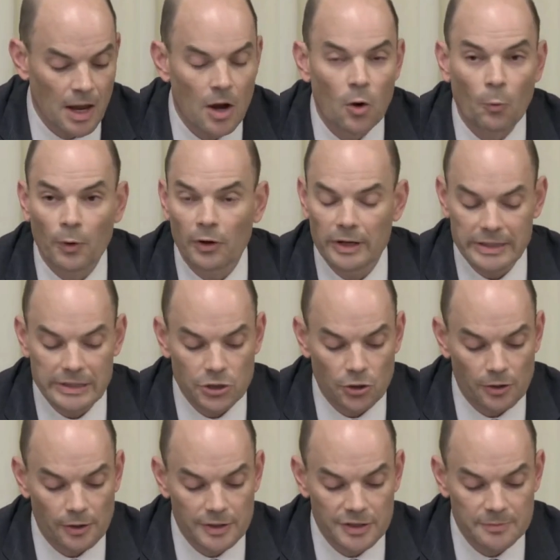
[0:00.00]
We're
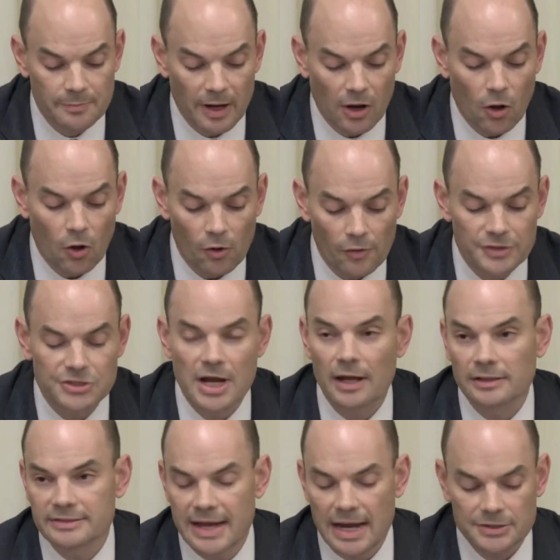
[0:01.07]
encouraged by all the child
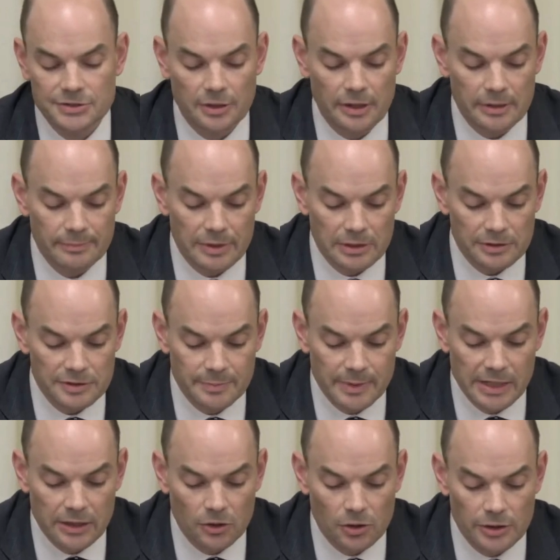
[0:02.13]
tax credit bills being
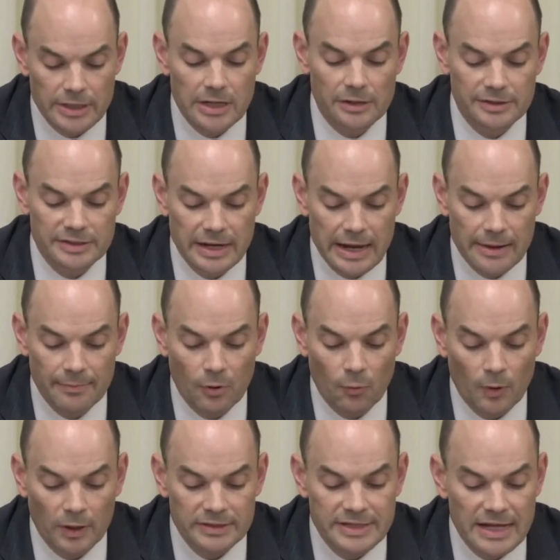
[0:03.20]
heard here today, but want
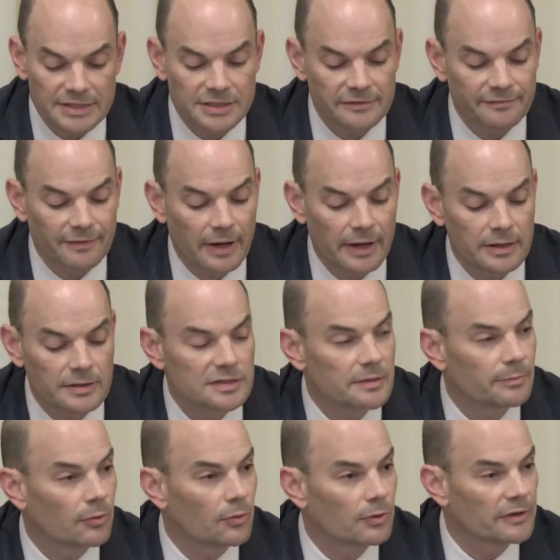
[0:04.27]
to testify in
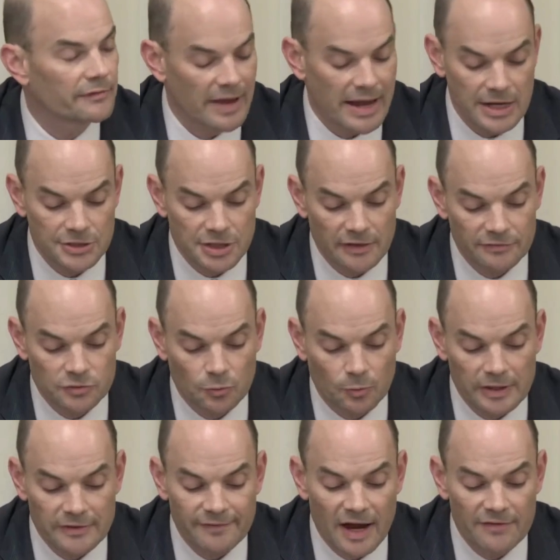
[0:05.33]
support of HF
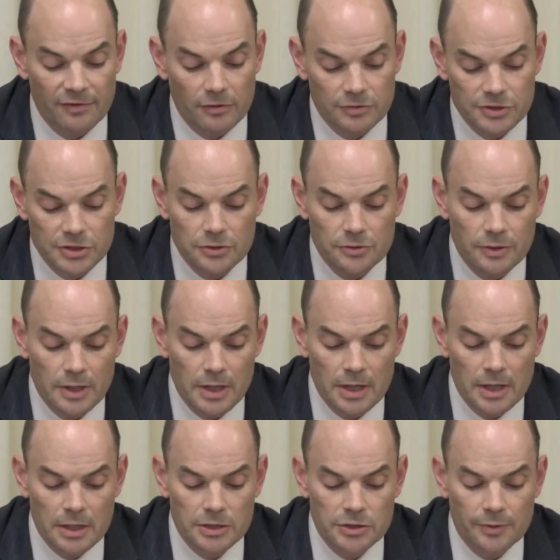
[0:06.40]
2502
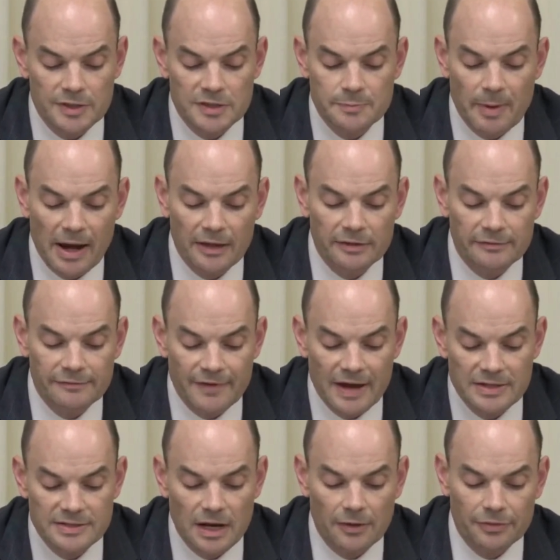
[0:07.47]
to expand the
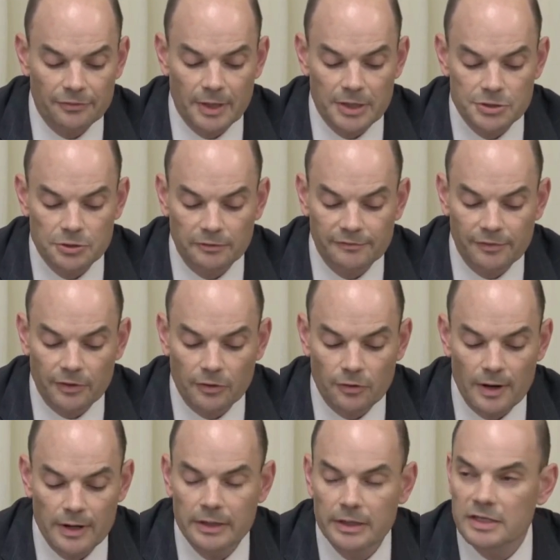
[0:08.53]
phase-out threshold for the
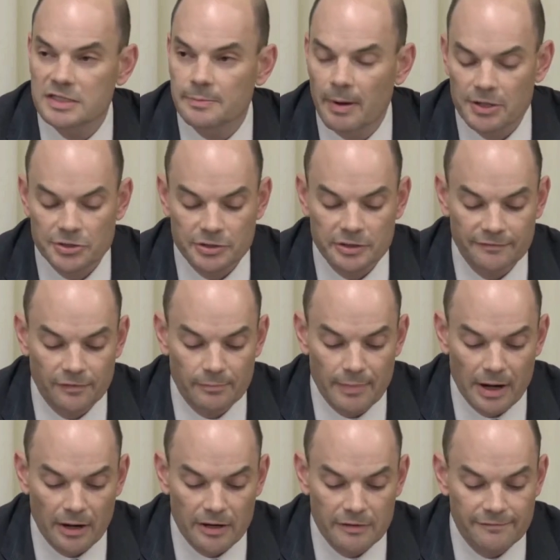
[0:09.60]
credit, especially for
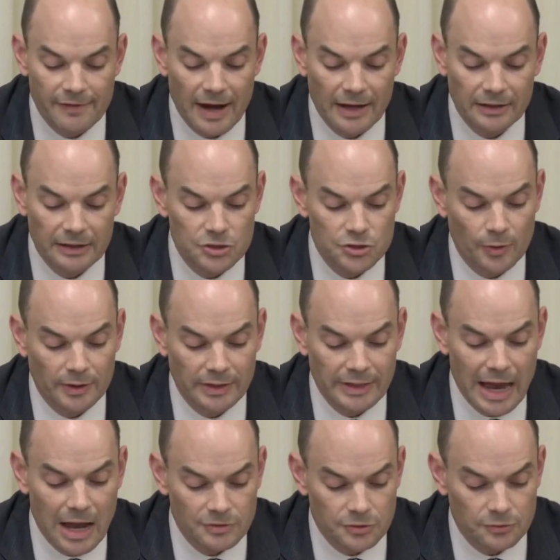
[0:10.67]
married filing jointly
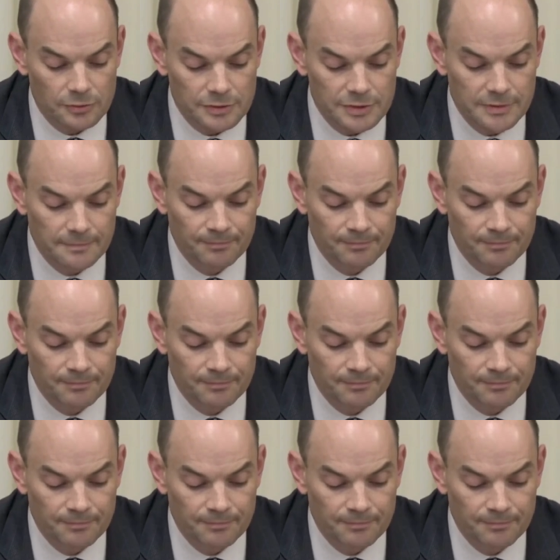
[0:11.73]
households.